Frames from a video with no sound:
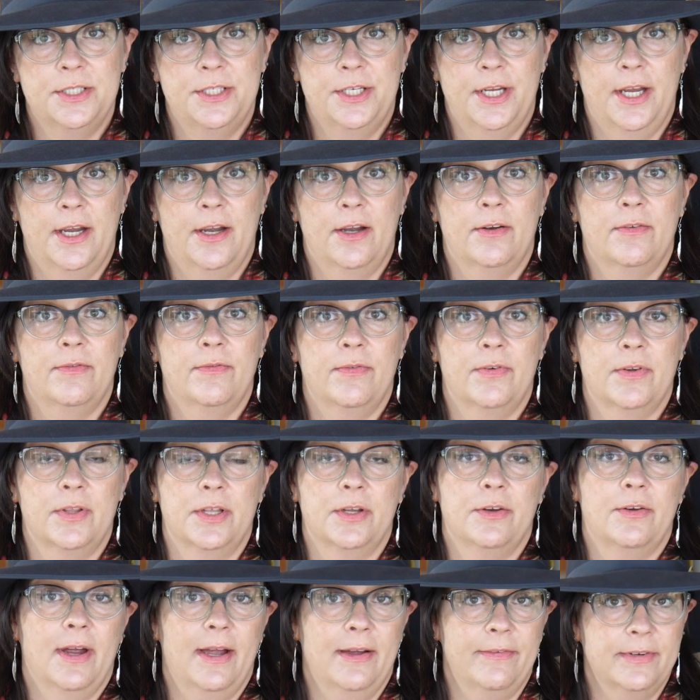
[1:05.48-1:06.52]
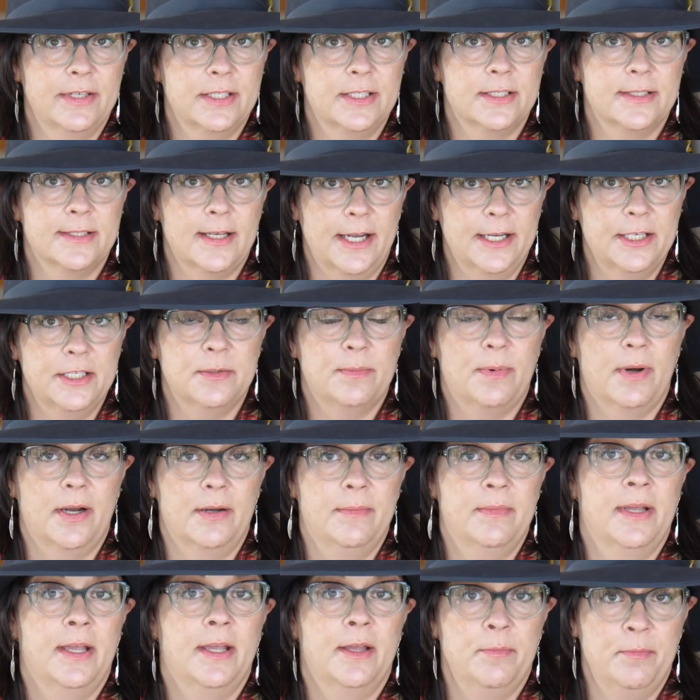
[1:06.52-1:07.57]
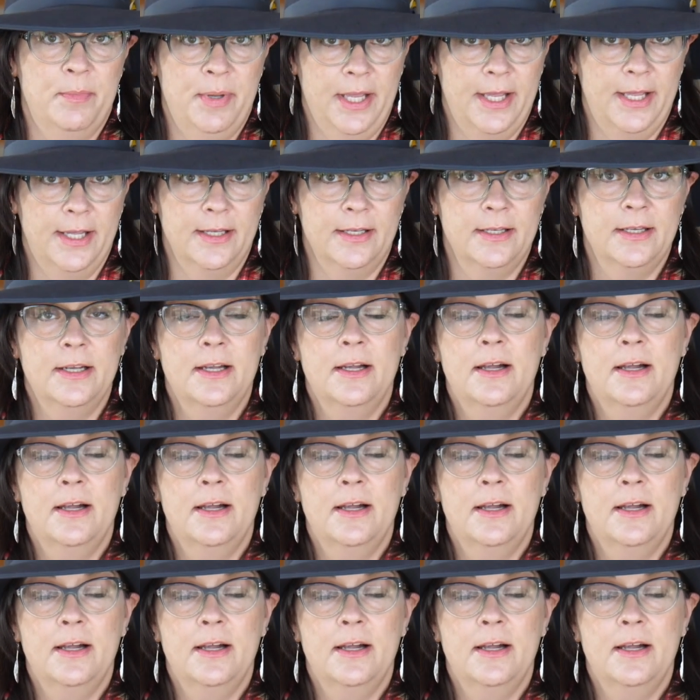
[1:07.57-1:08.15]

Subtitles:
chair for the graphic design department at Pitt.